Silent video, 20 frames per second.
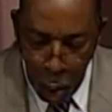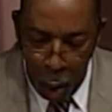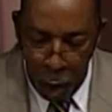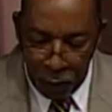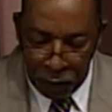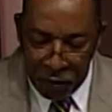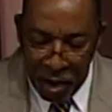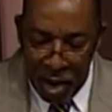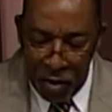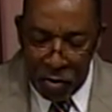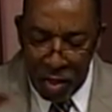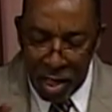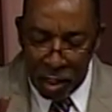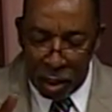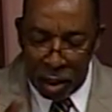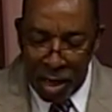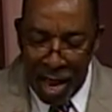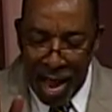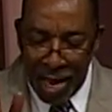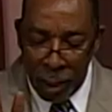Faith is
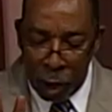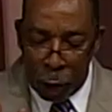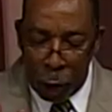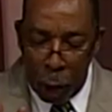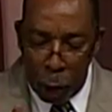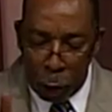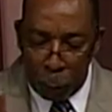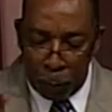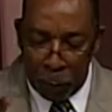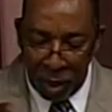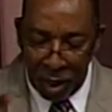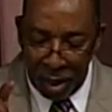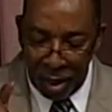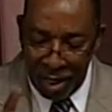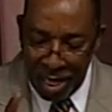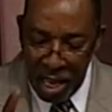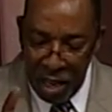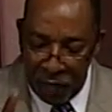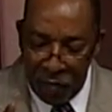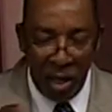not just
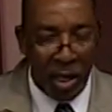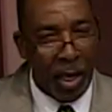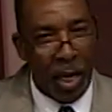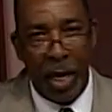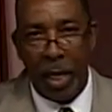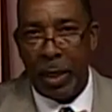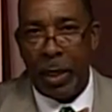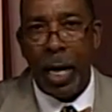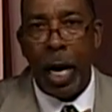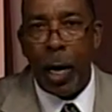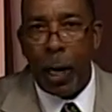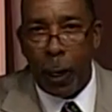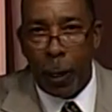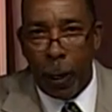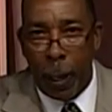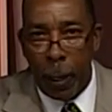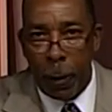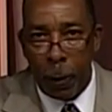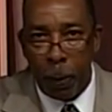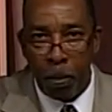believing in
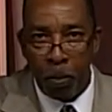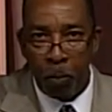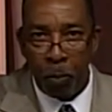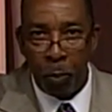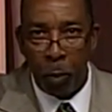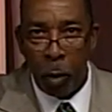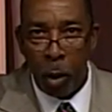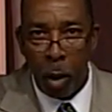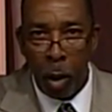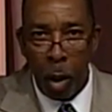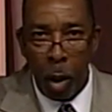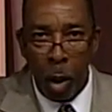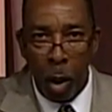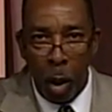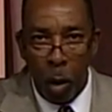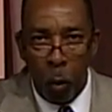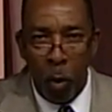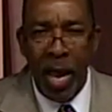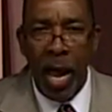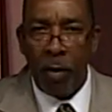God.
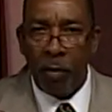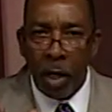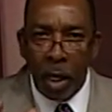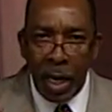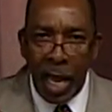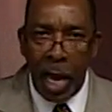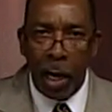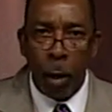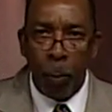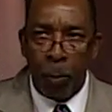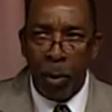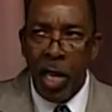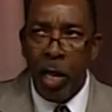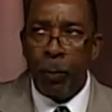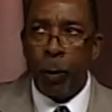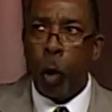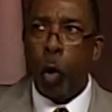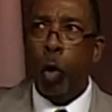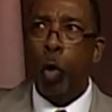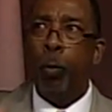We have a lot of
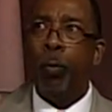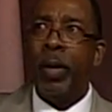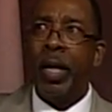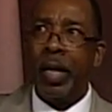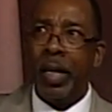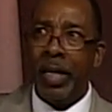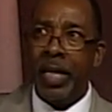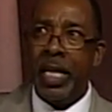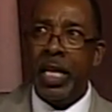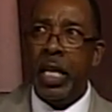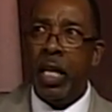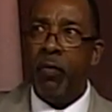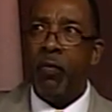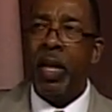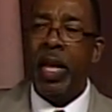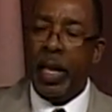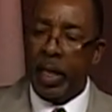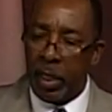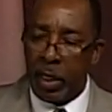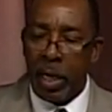people who believe
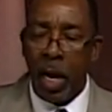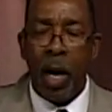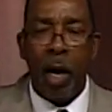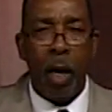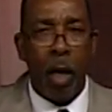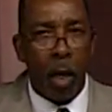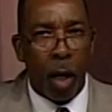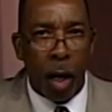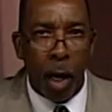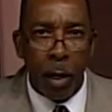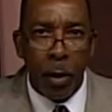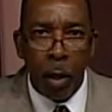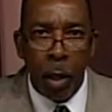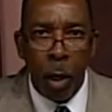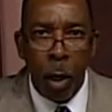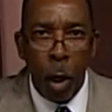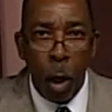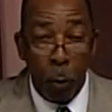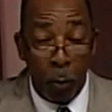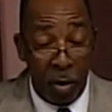in God,
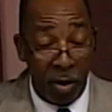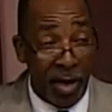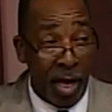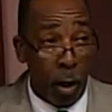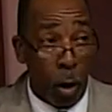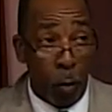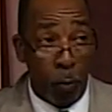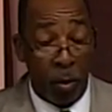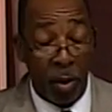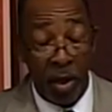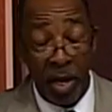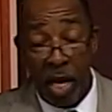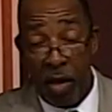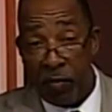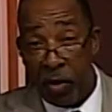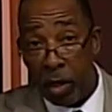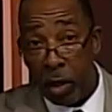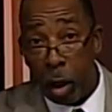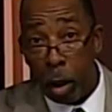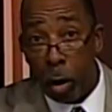but they don't believe
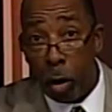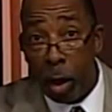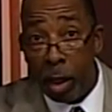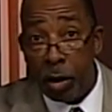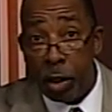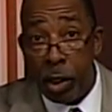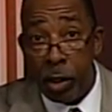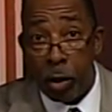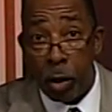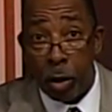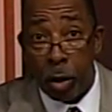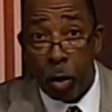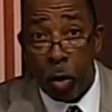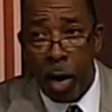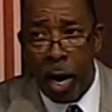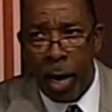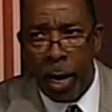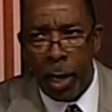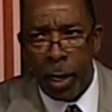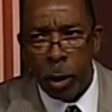in the Lord Jesus
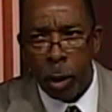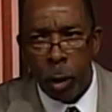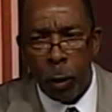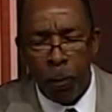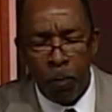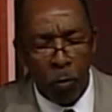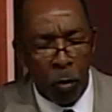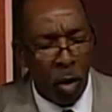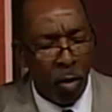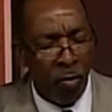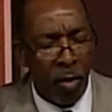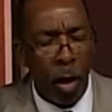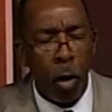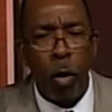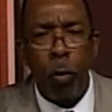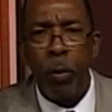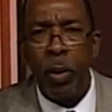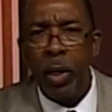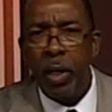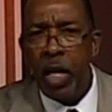Christ. They
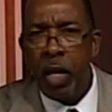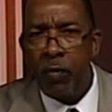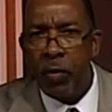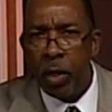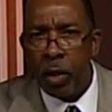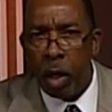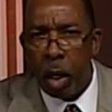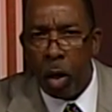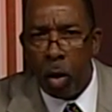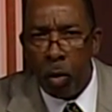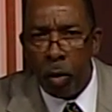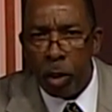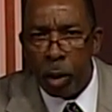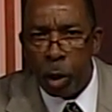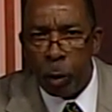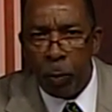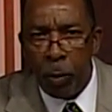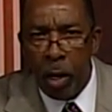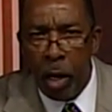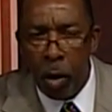don't believe in the Holy
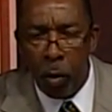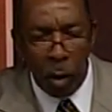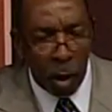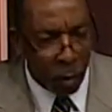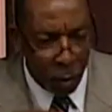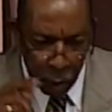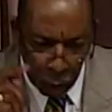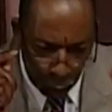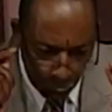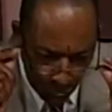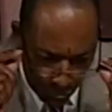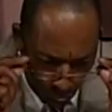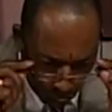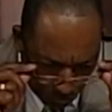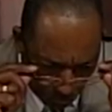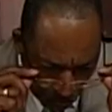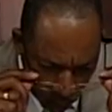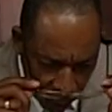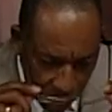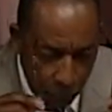Spirit. No, no,
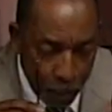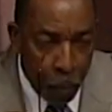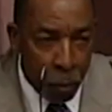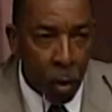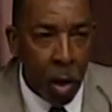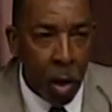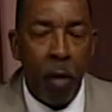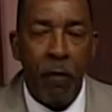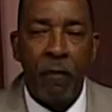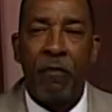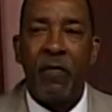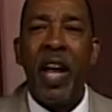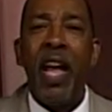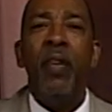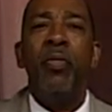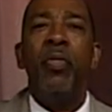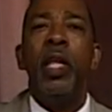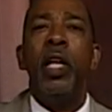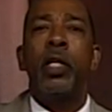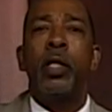friend.
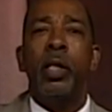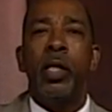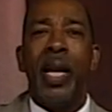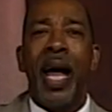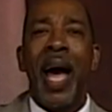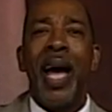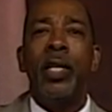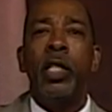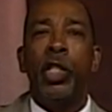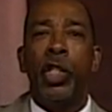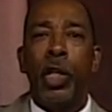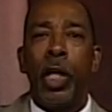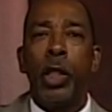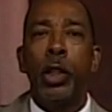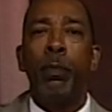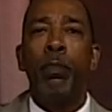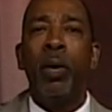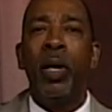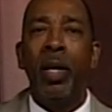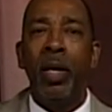Faith is not
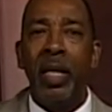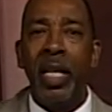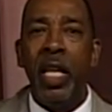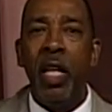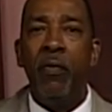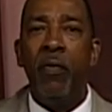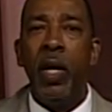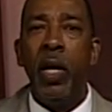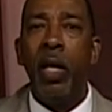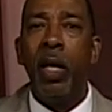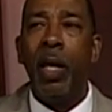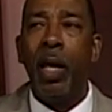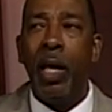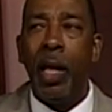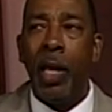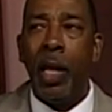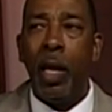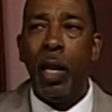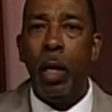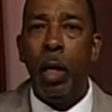just believing
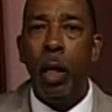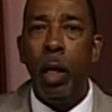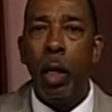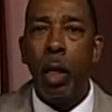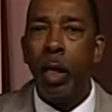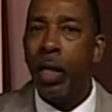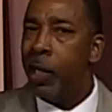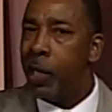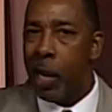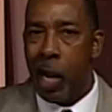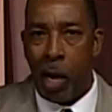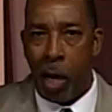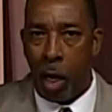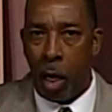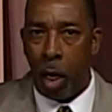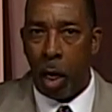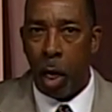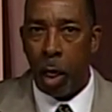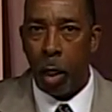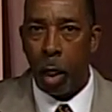in
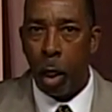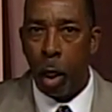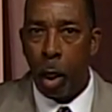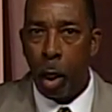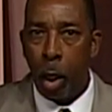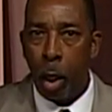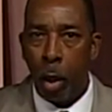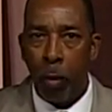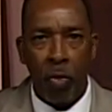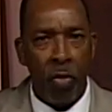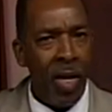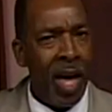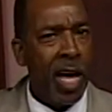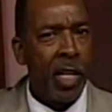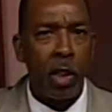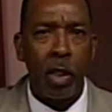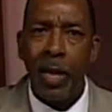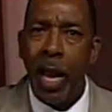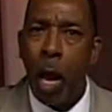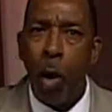God.
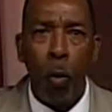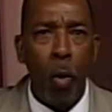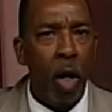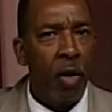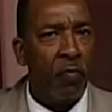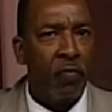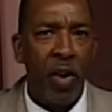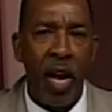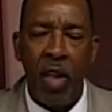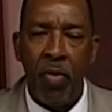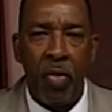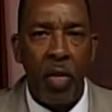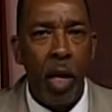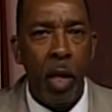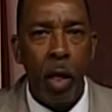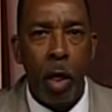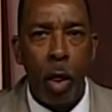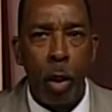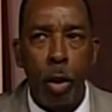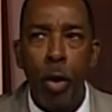That's not what faith
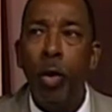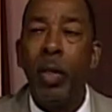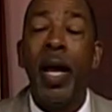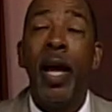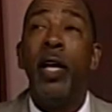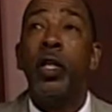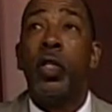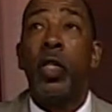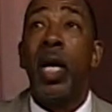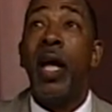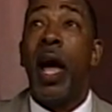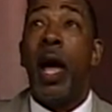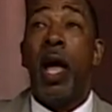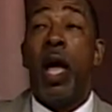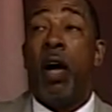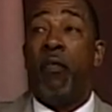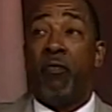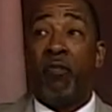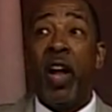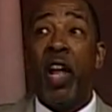is. You can't say, I
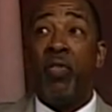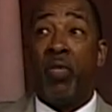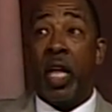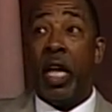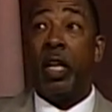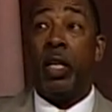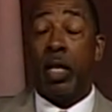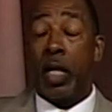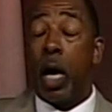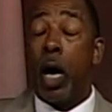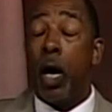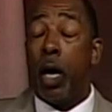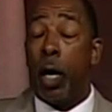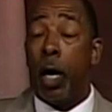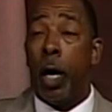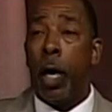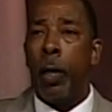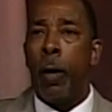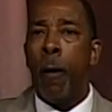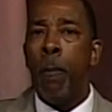have faith in
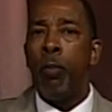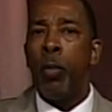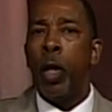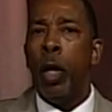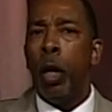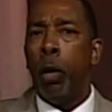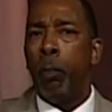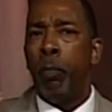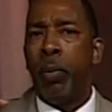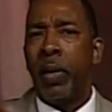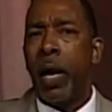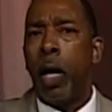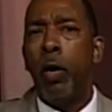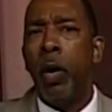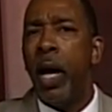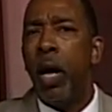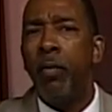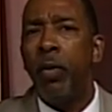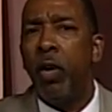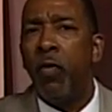God, but I don't
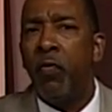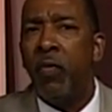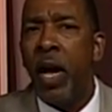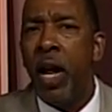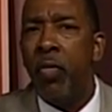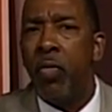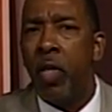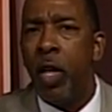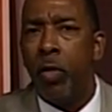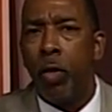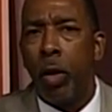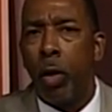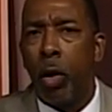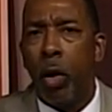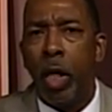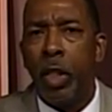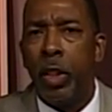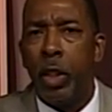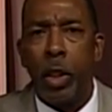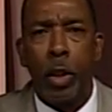have no faith in the
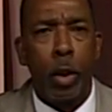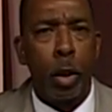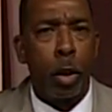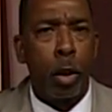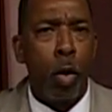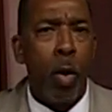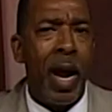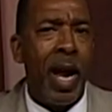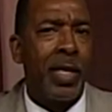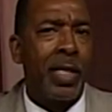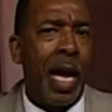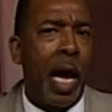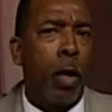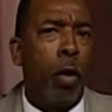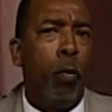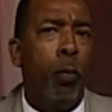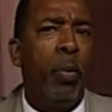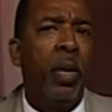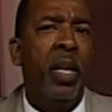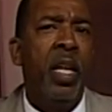Lord Jesus Christ. I
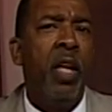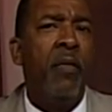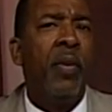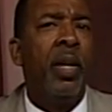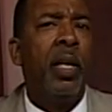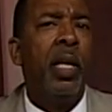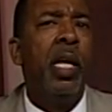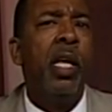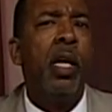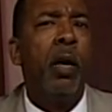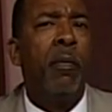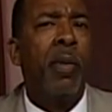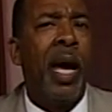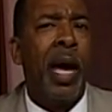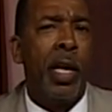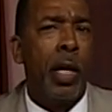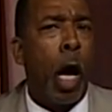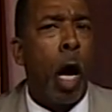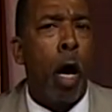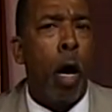don't believe in him
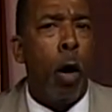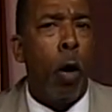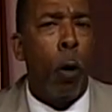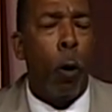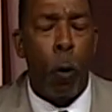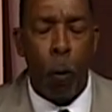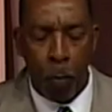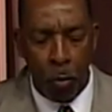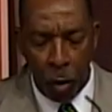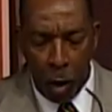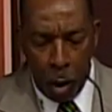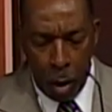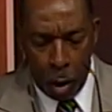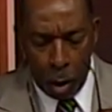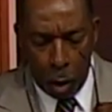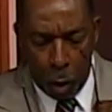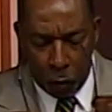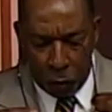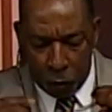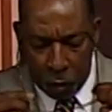at all.
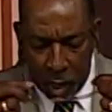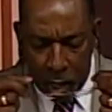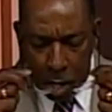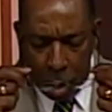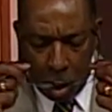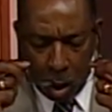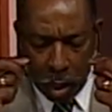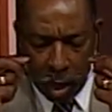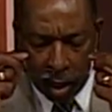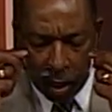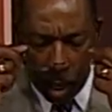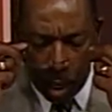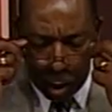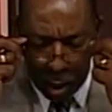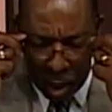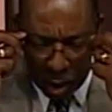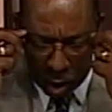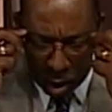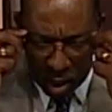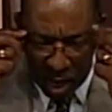No, friend, that, that,
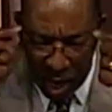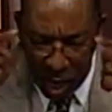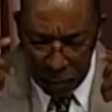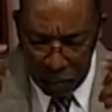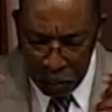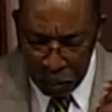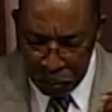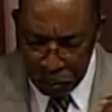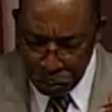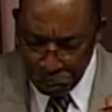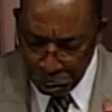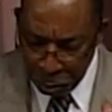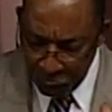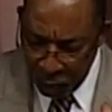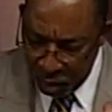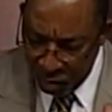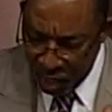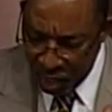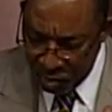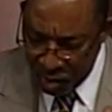that's, not,
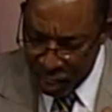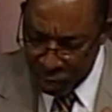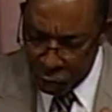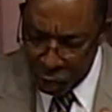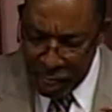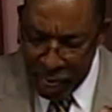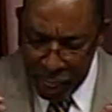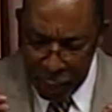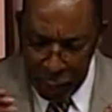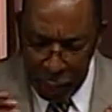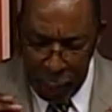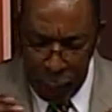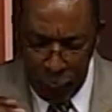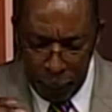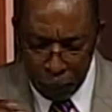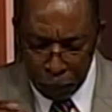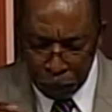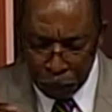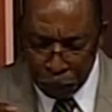that, that's not it.